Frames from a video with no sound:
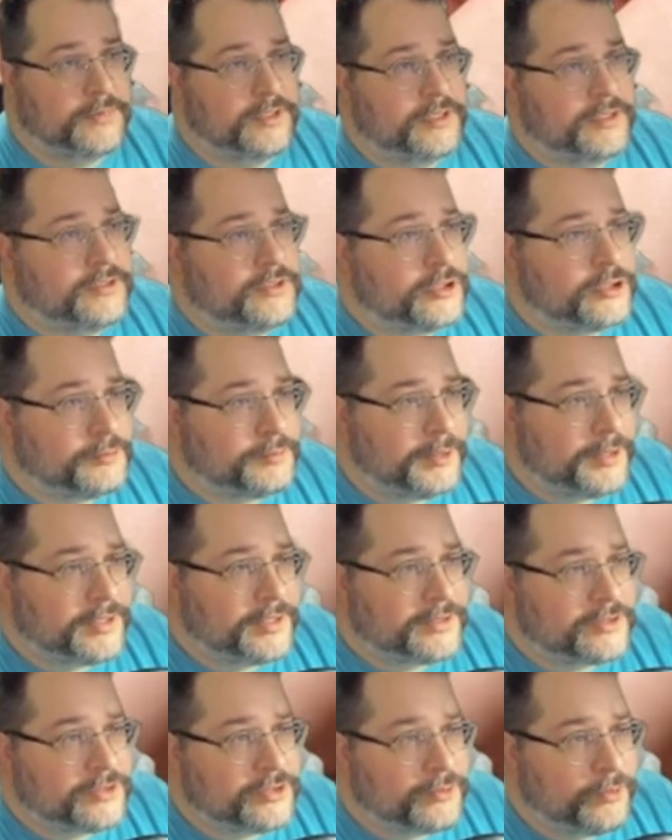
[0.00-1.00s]
Just
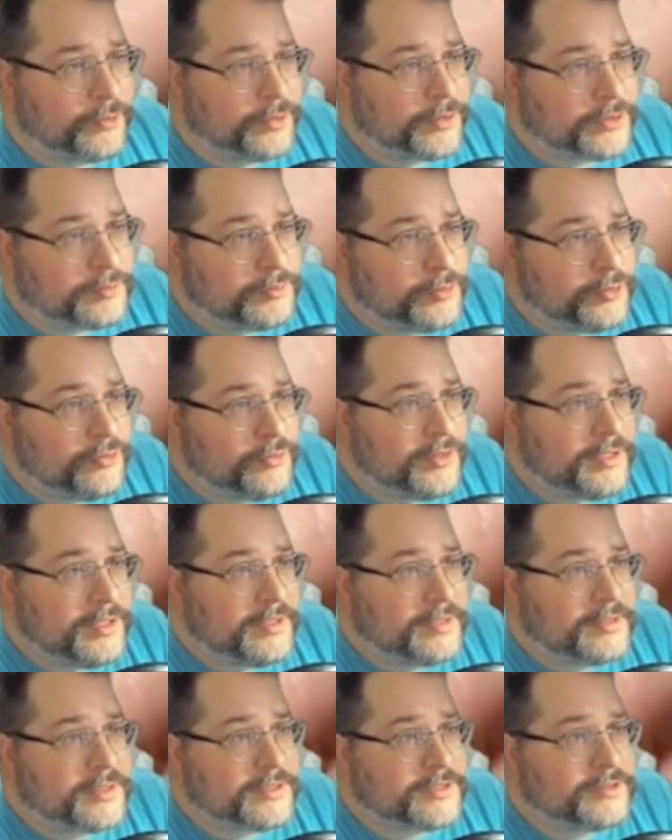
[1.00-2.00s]
because it's a worse
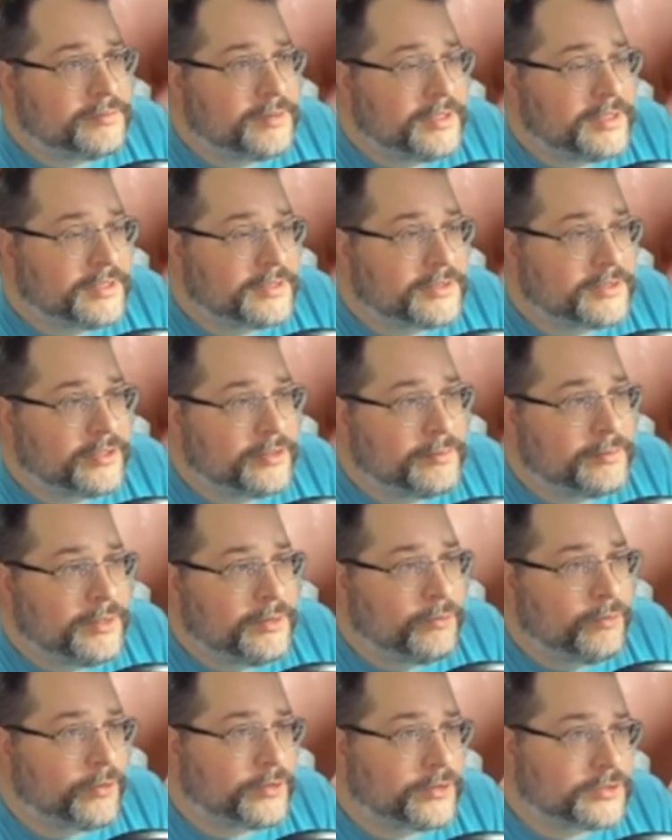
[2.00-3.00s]
movie doesn't mean it's going to
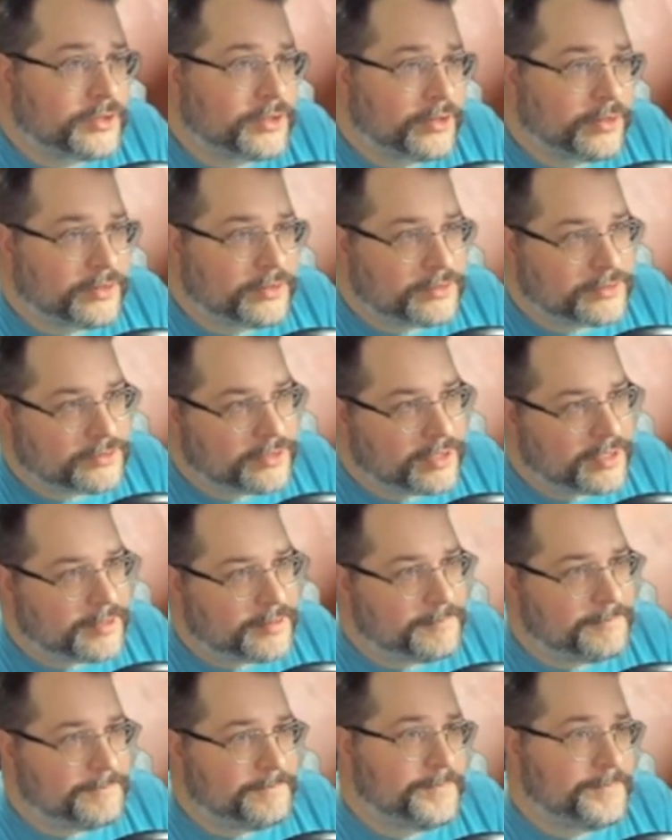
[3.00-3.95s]
be worse cards, right?